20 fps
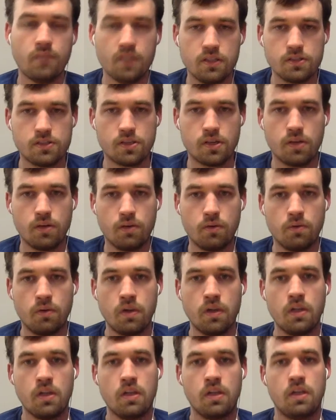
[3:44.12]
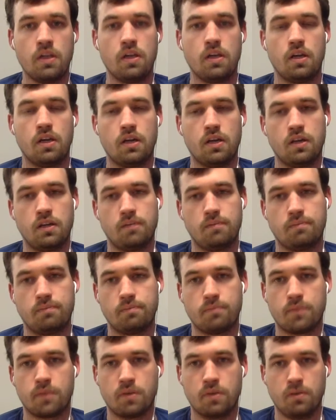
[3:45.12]
So
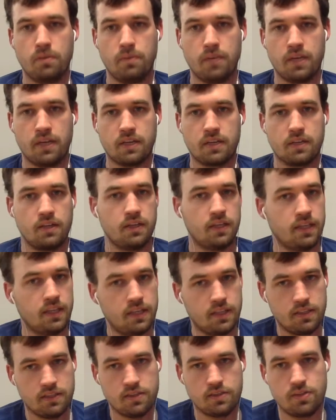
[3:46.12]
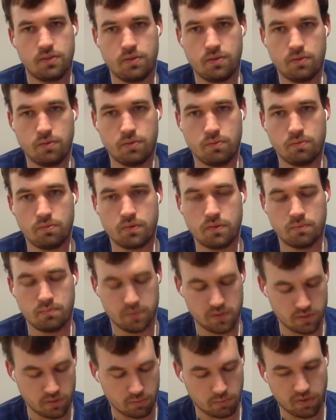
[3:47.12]
going back again to the
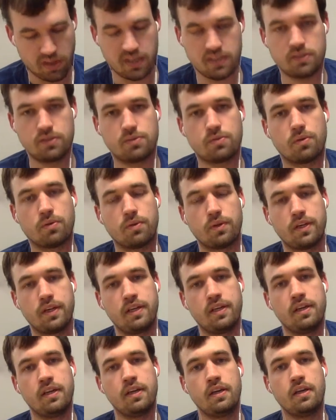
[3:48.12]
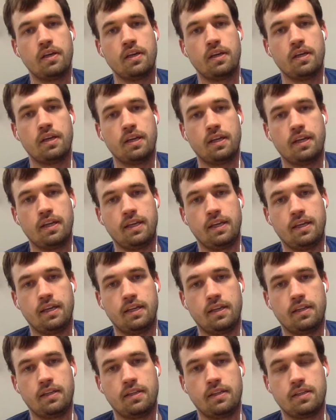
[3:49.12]
Mr. Pratt story
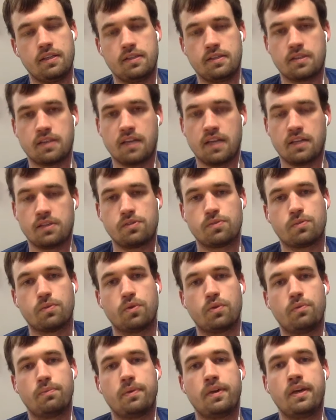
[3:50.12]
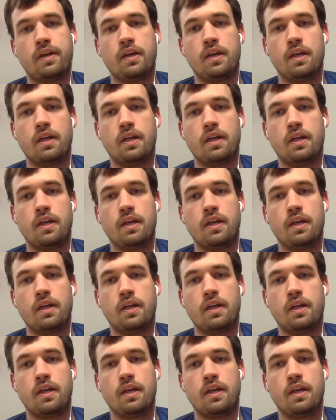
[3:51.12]
and his classroom,